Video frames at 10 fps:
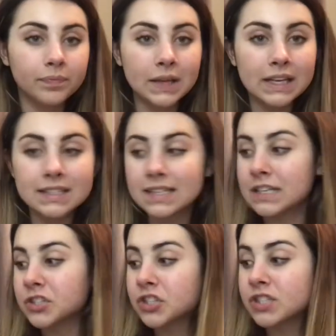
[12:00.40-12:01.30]
because
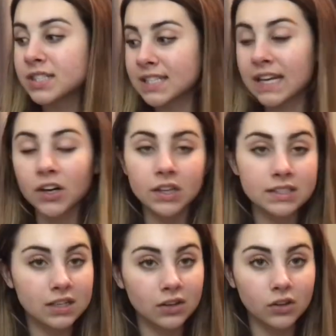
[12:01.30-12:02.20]
it's just thinner.
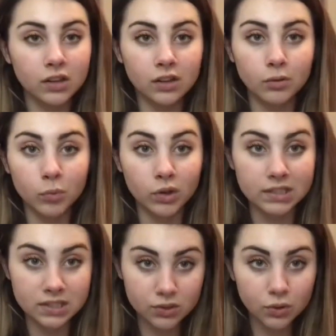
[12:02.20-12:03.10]
It's gonna look a little more
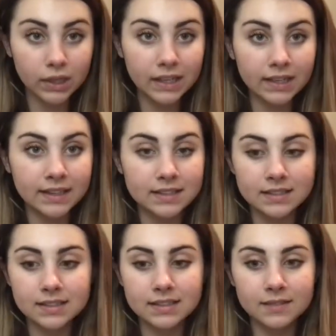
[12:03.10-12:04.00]
discreet.
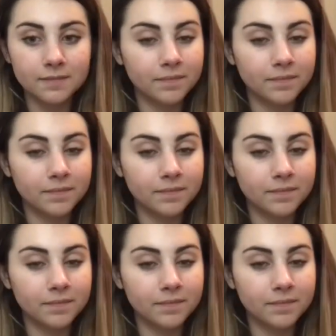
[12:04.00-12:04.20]
It's